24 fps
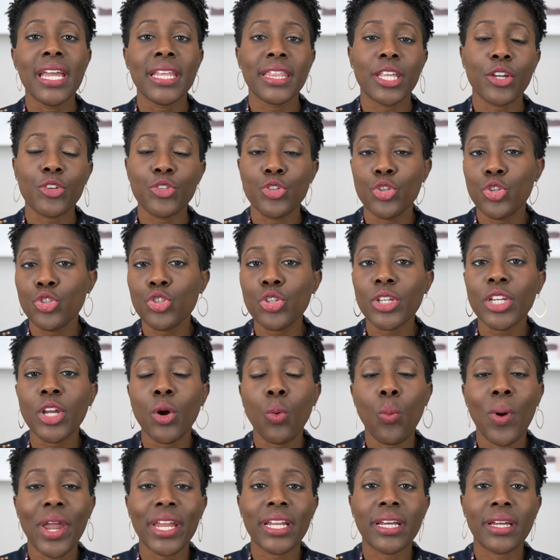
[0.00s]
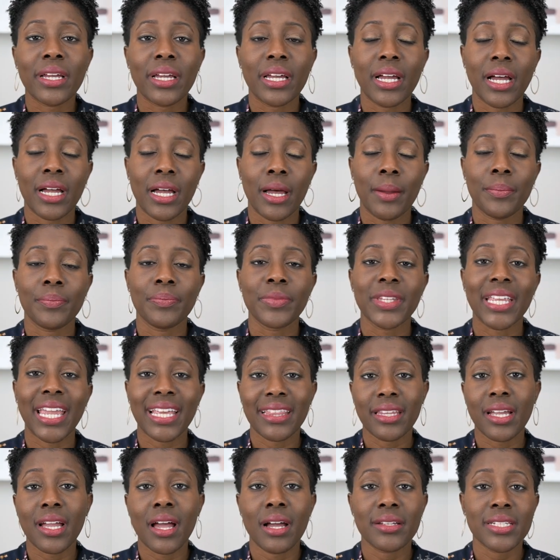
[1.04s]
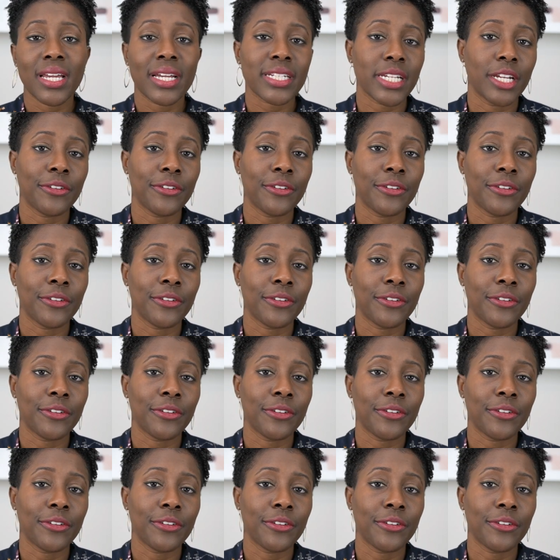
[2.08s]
there's usually a way to um, get the contact